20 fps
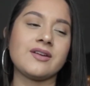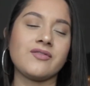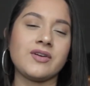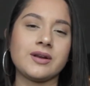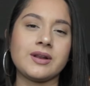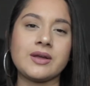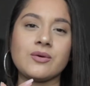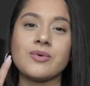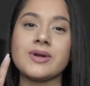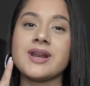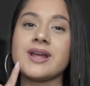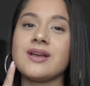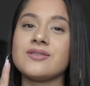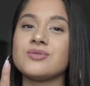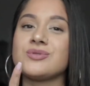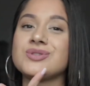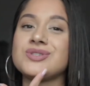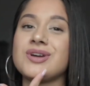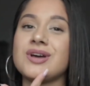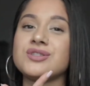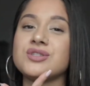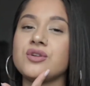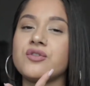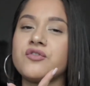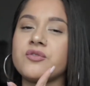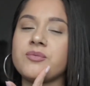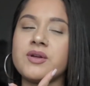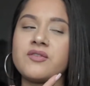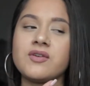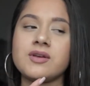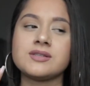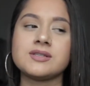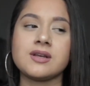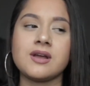I find like when I get those dots all over my face,